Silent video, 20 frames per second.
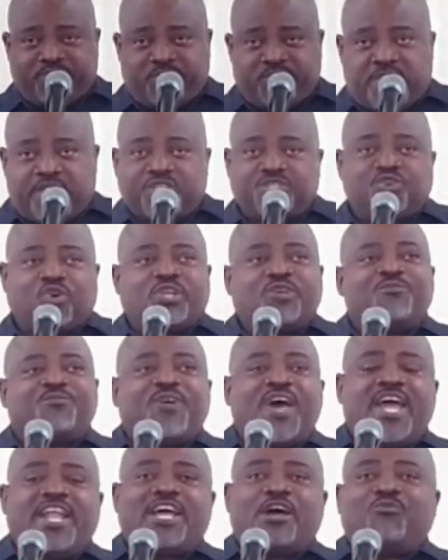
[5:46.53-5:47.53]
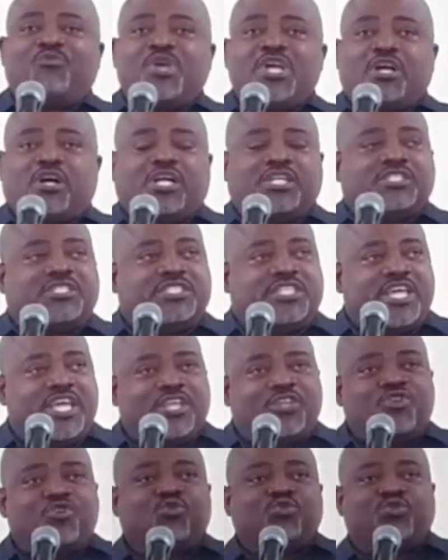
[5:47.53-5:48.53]
So the fact that we
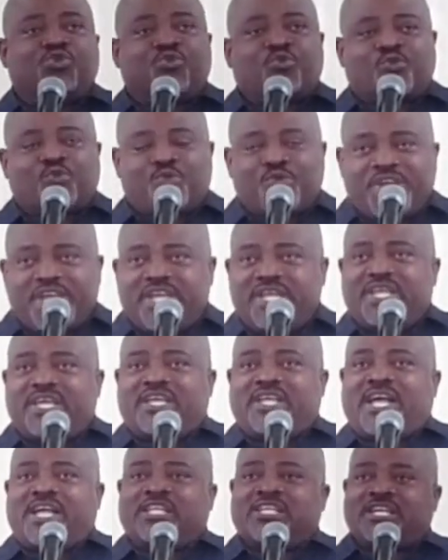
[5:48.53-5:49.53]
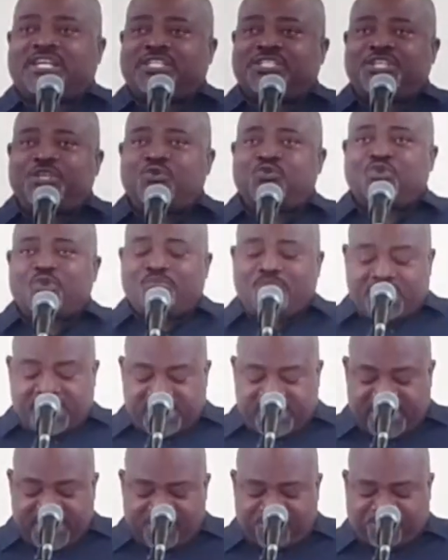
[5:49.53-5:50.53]
continue to read it and continue to
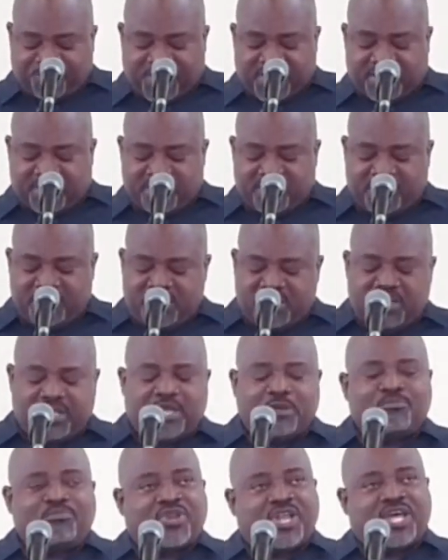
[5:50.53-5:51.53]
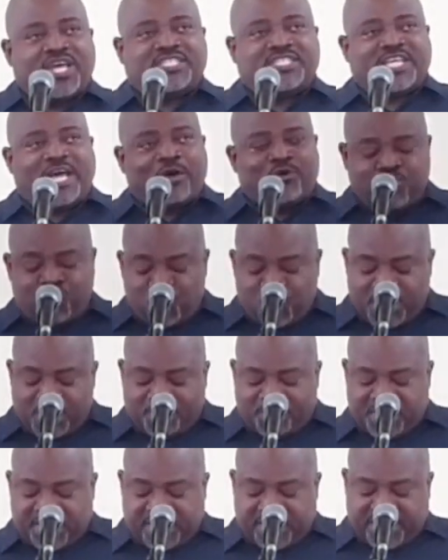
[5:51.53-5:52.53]
believe it implies that we
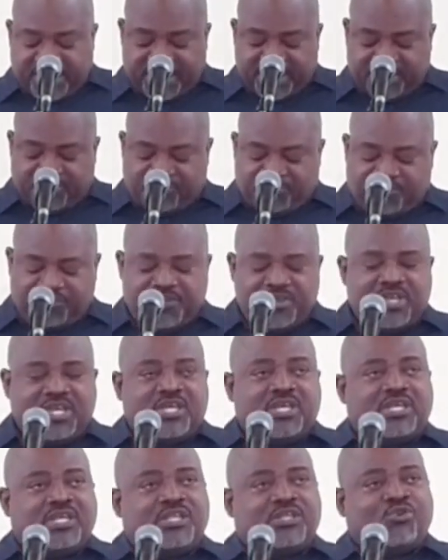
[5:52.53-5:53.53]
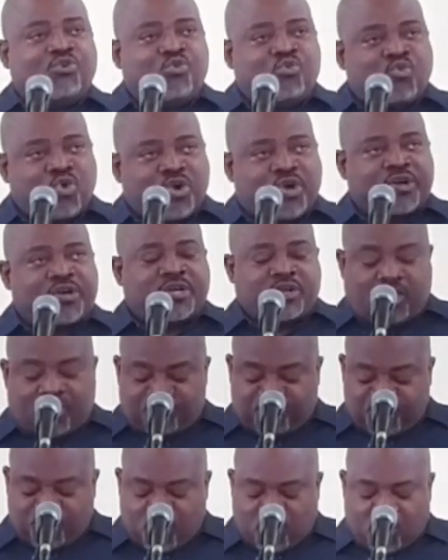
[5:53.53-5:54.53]
believe the Word of
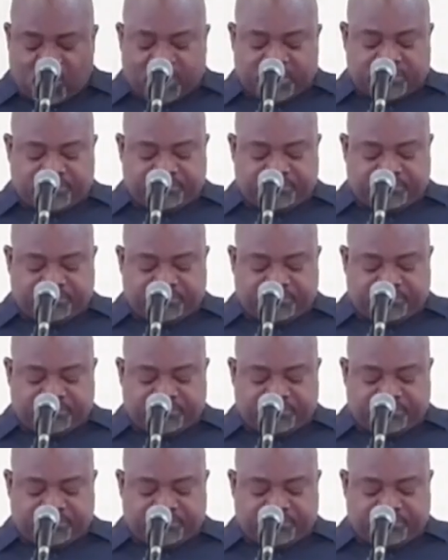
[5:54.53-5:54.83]
God.